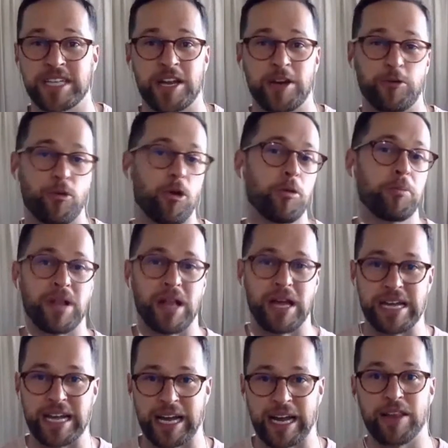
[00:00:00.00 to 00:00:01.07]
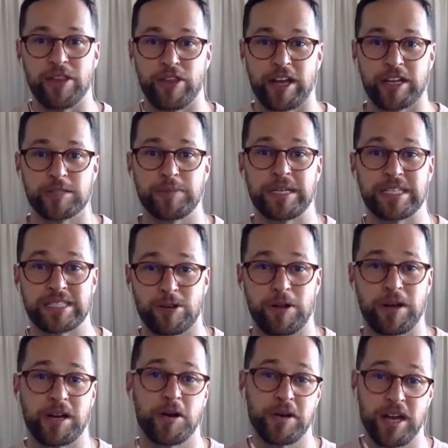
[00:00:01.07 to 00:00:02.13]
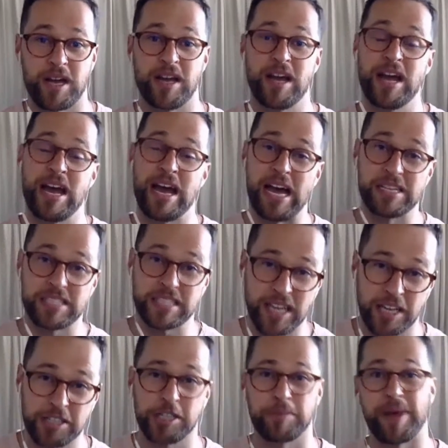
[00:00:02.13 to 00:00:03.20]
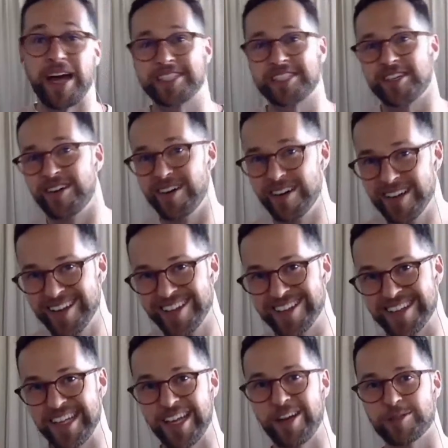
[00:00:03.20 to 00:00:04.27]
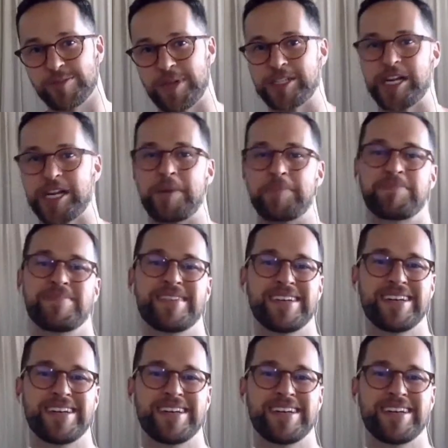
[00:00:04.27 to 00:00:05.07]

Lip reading: and role playing and things, because they're like, okay, as the dungeon master, here's my job. Right?